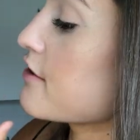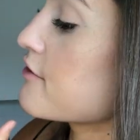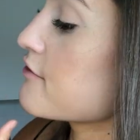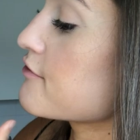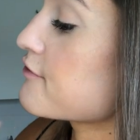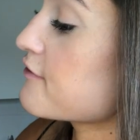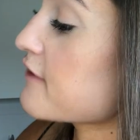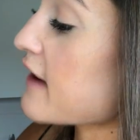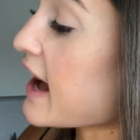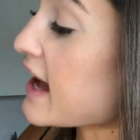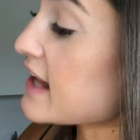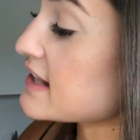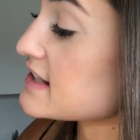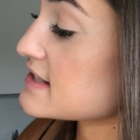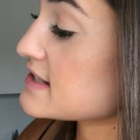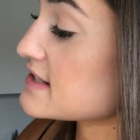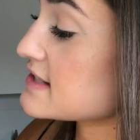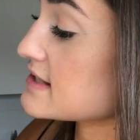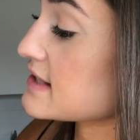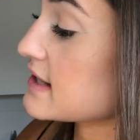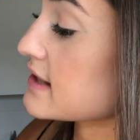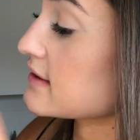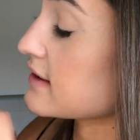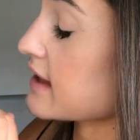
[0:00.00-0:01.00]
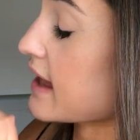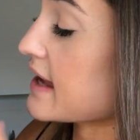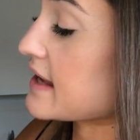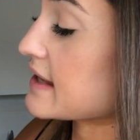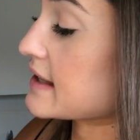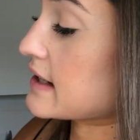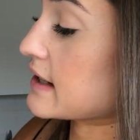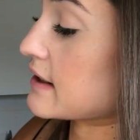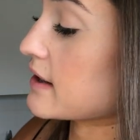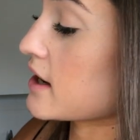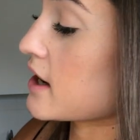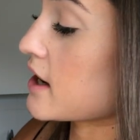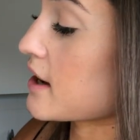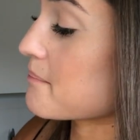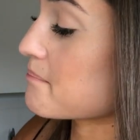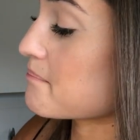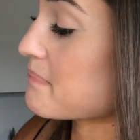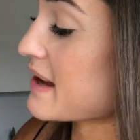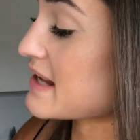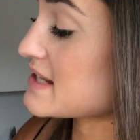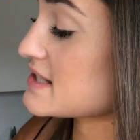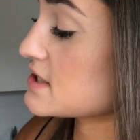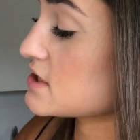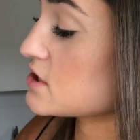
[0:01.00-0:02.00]
fats, like uh,
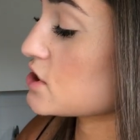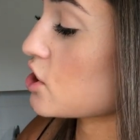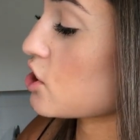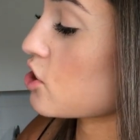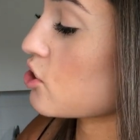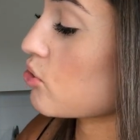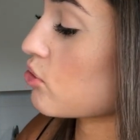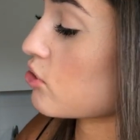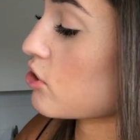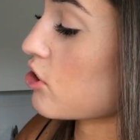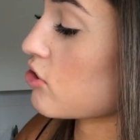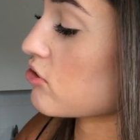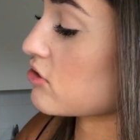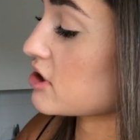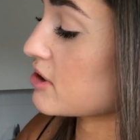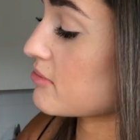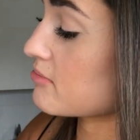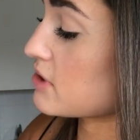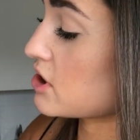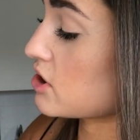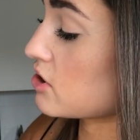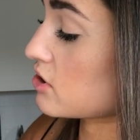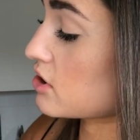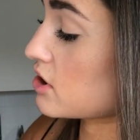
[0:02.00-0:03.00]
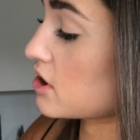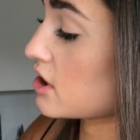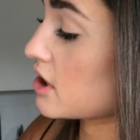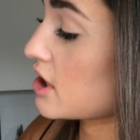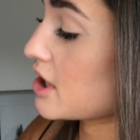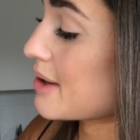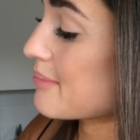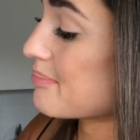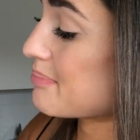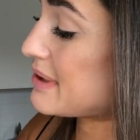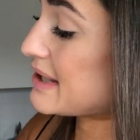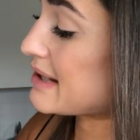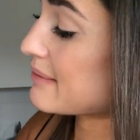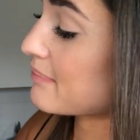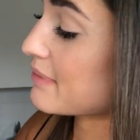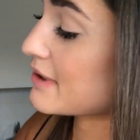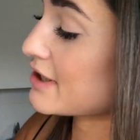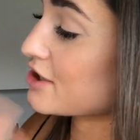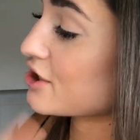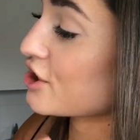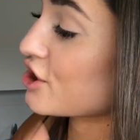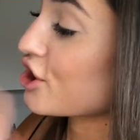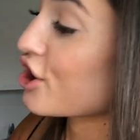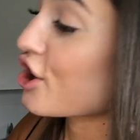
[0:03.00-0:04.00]
pesto, coconut milk, peanut
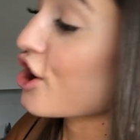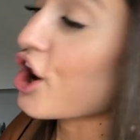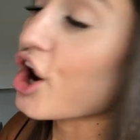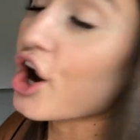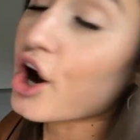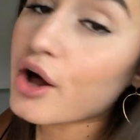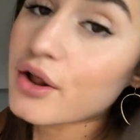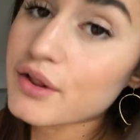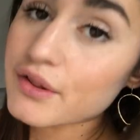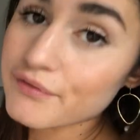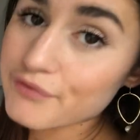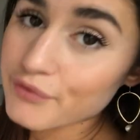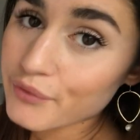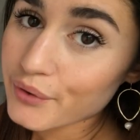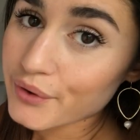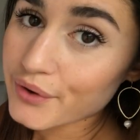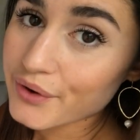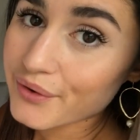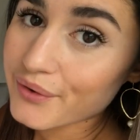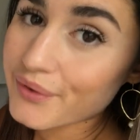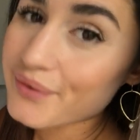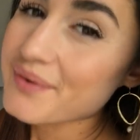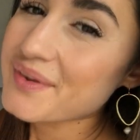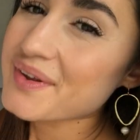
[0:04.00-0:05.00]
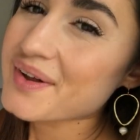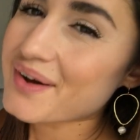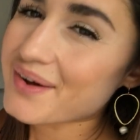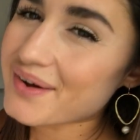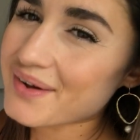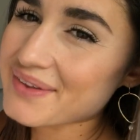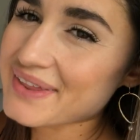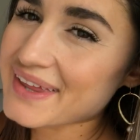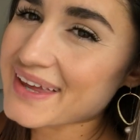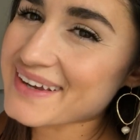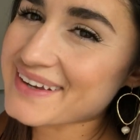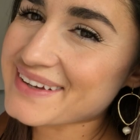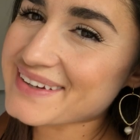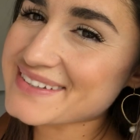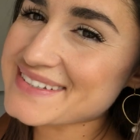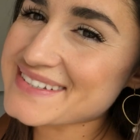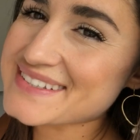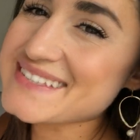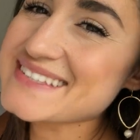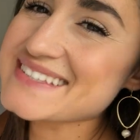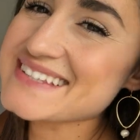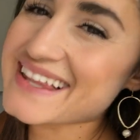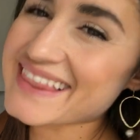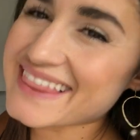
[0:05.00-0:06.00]
butter, olive oil, all that good
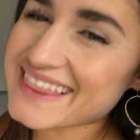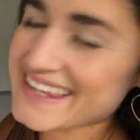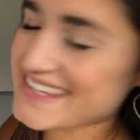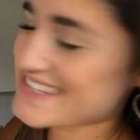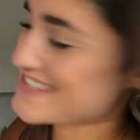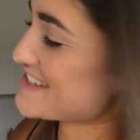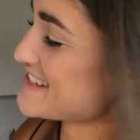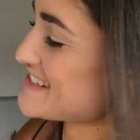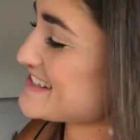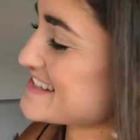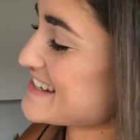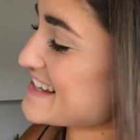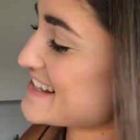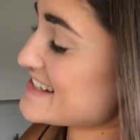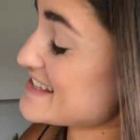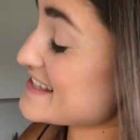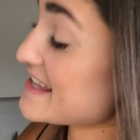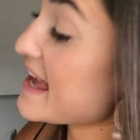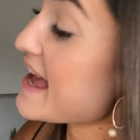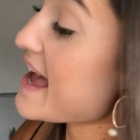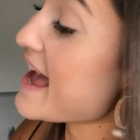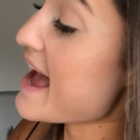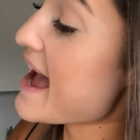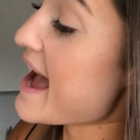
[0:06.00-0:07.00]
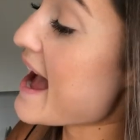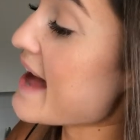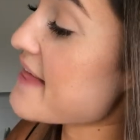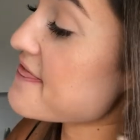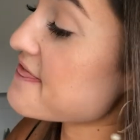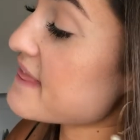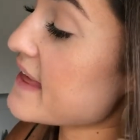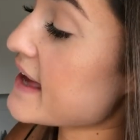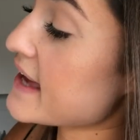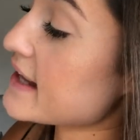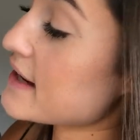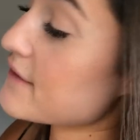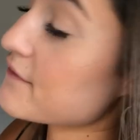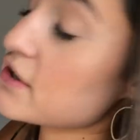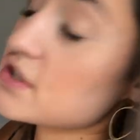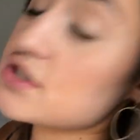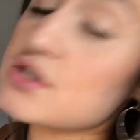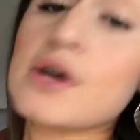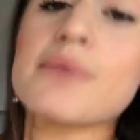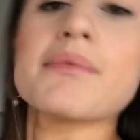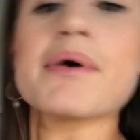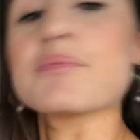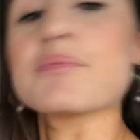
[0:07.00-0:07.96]
deliciousness. And then I've also got my